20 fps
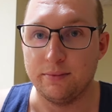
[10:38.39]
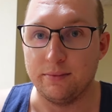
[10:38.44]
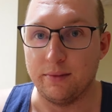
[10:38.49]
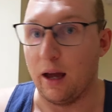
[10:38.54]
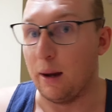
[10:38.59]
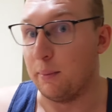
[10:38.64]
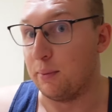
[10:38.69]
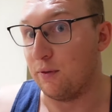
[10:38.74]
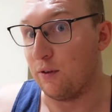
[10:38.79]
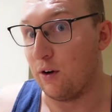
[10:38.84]

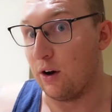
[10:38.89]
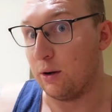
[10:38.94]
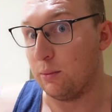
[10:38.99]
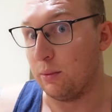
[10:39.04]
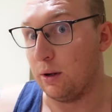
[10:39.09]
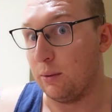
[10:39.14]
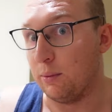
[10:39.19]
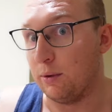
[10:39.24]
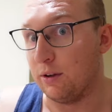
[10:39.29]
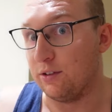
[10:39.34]
they provided
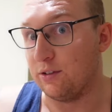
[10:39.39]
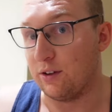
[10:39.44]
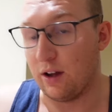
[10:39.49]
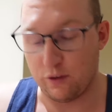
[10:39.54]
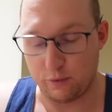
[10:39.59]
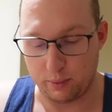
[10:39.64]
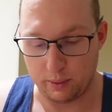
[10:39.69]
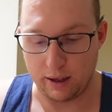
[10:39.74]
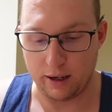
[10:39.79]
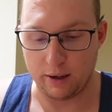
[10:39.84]
me with the
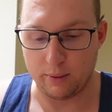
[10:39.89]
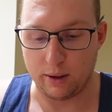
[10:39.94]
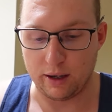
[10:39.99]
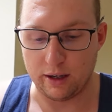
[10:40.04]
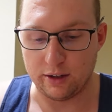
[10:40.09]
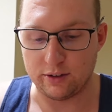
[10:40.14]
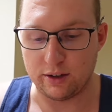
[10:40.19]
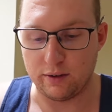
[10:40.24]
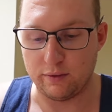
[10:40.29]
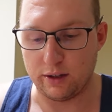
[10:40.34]
stuff. But anyway,
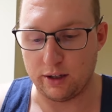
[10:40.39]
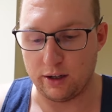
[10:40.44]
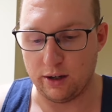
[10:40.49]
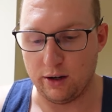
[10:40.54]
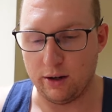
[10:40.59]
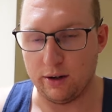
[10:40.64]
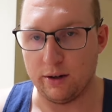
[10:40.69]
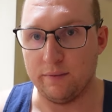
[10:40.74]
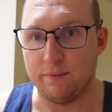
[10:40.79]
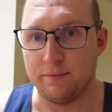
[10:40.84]
let's give it a
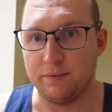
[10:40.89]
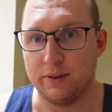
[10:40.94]
go.